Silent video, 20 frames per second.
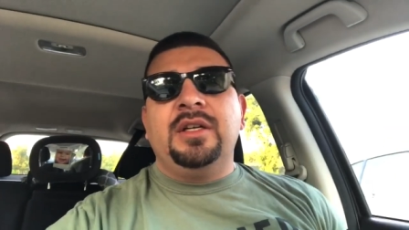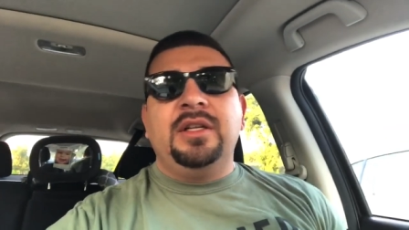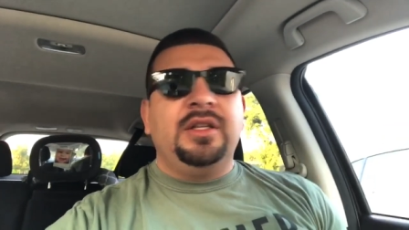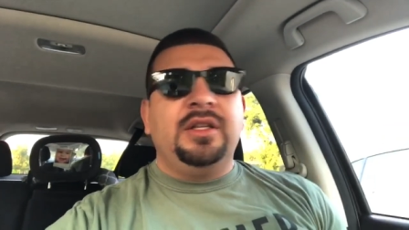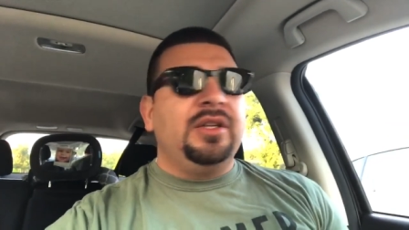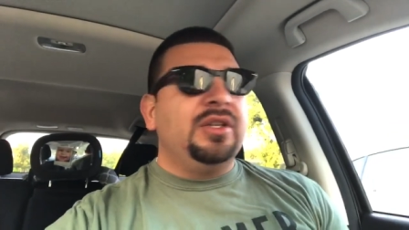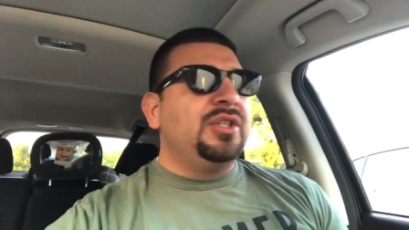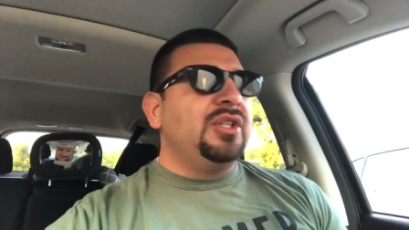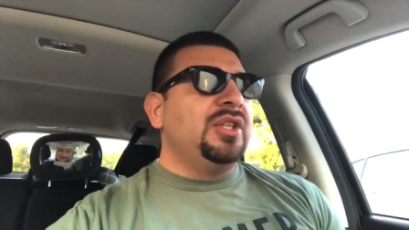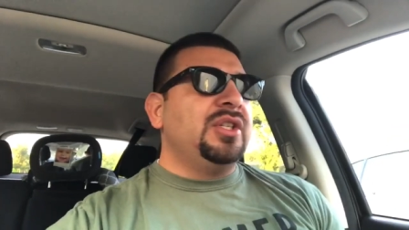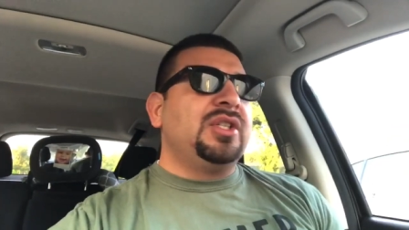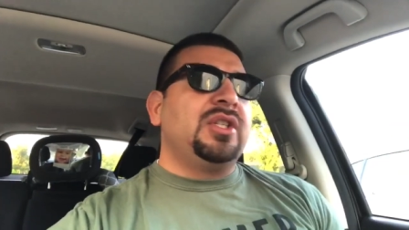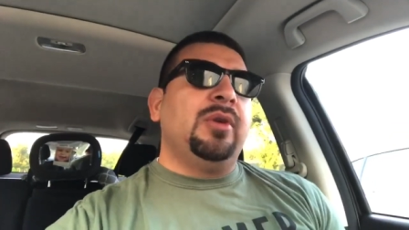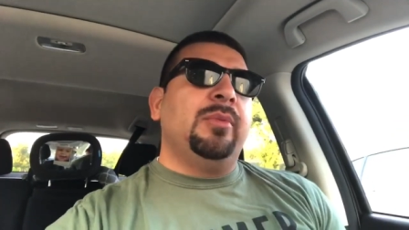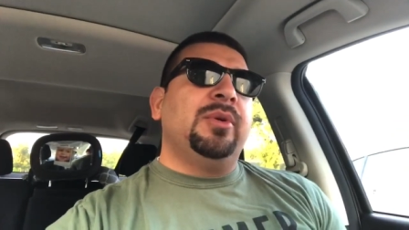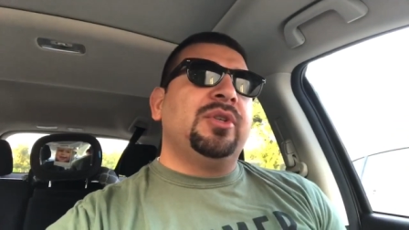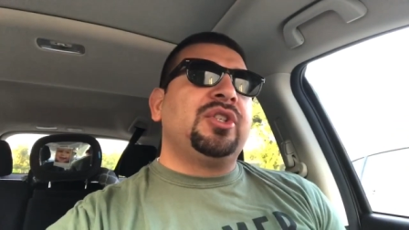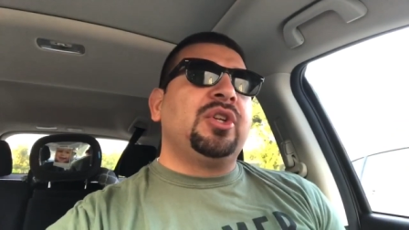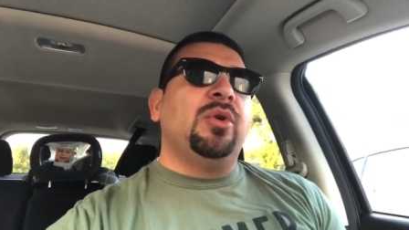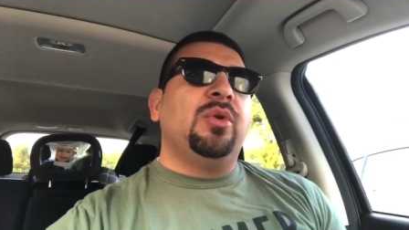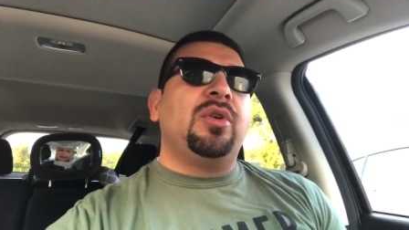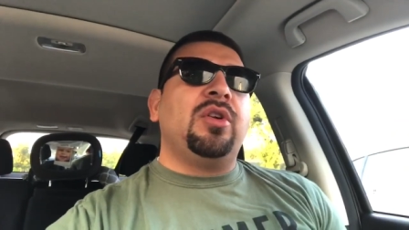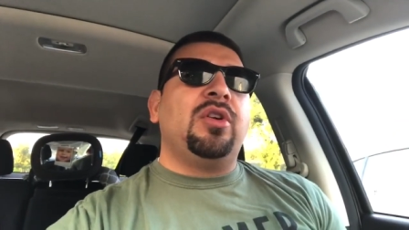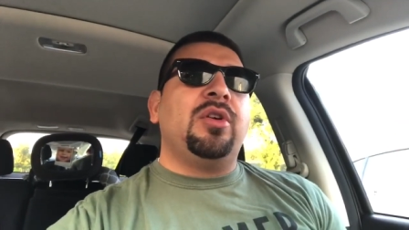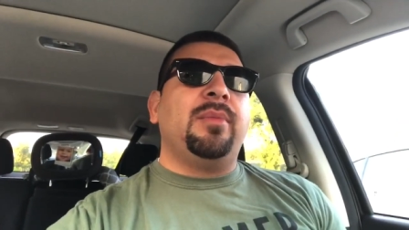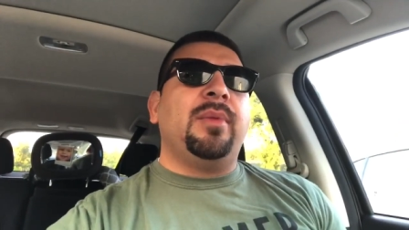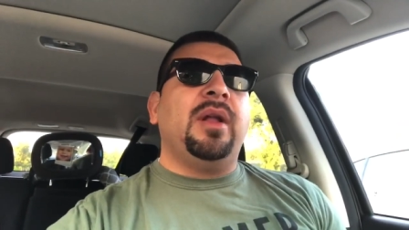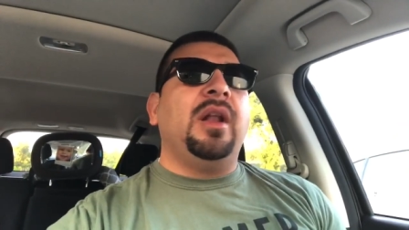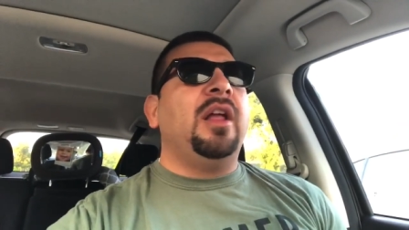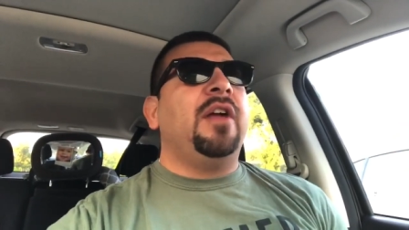There's just so much going on in
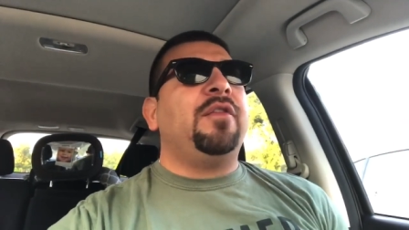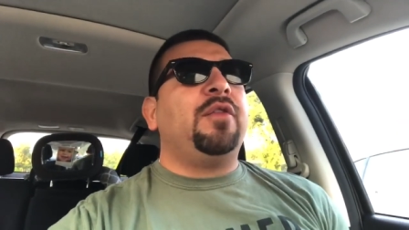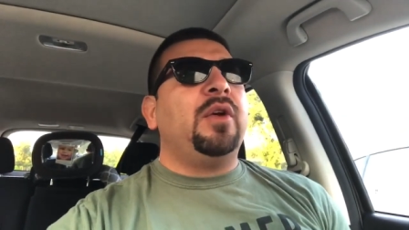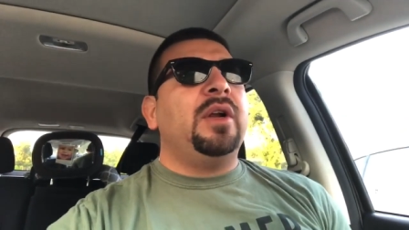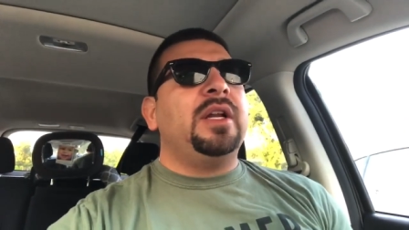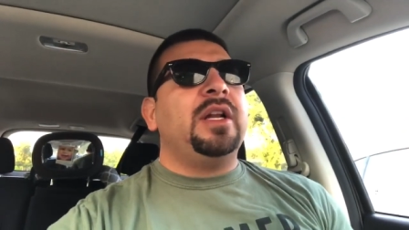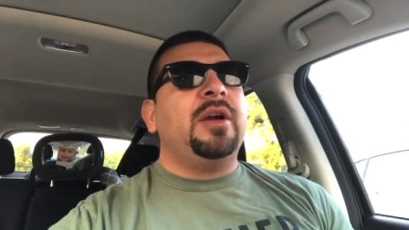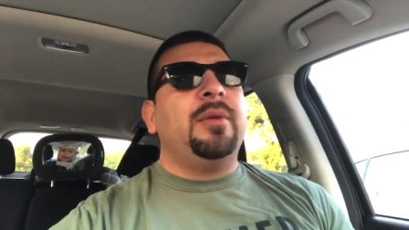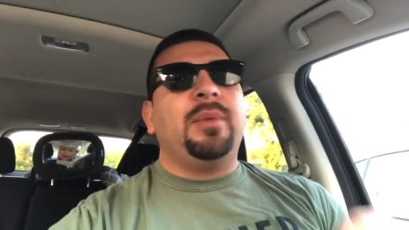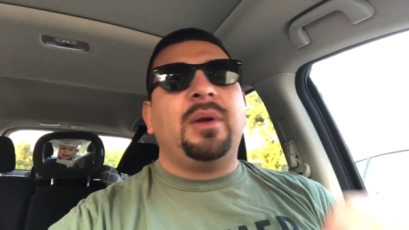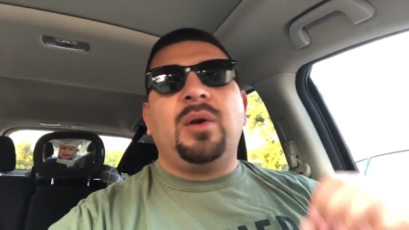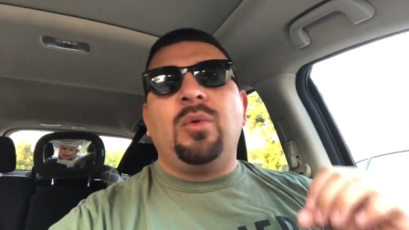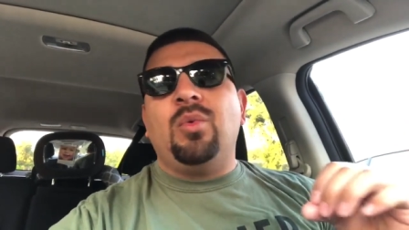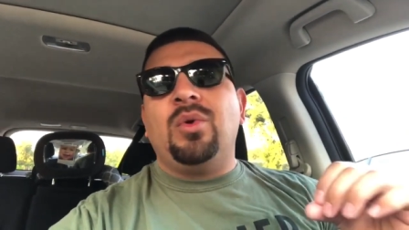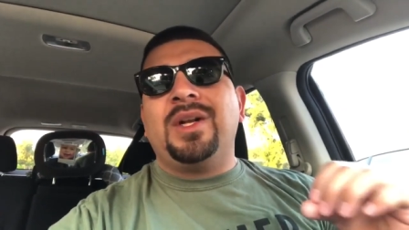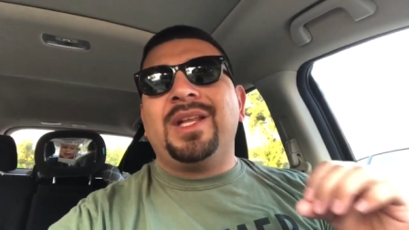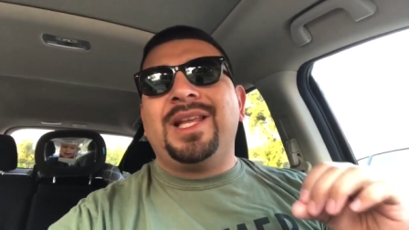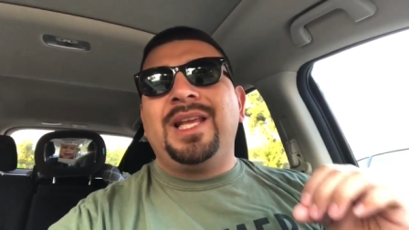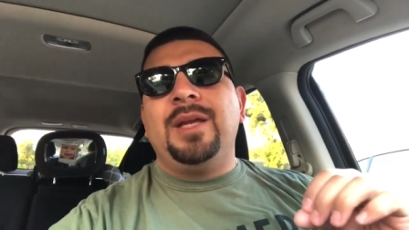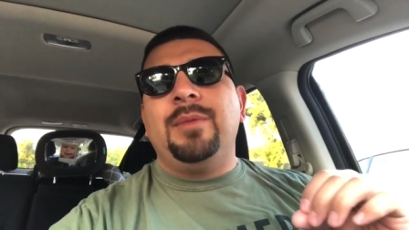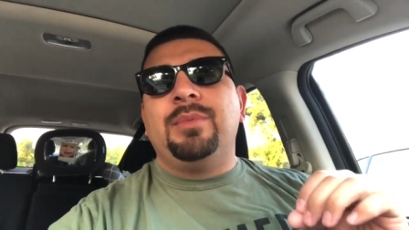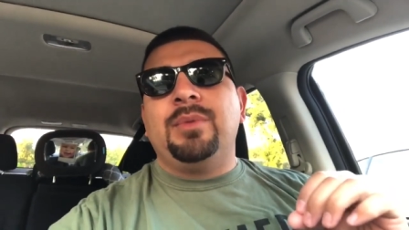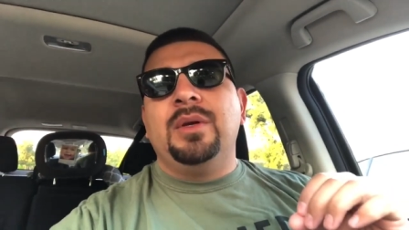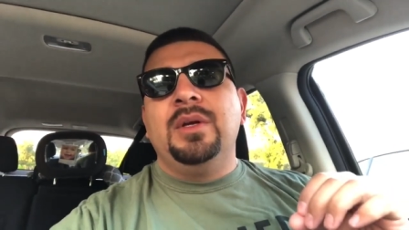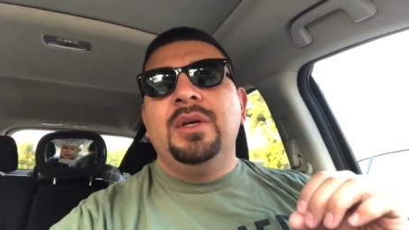my life right now, but I want to keep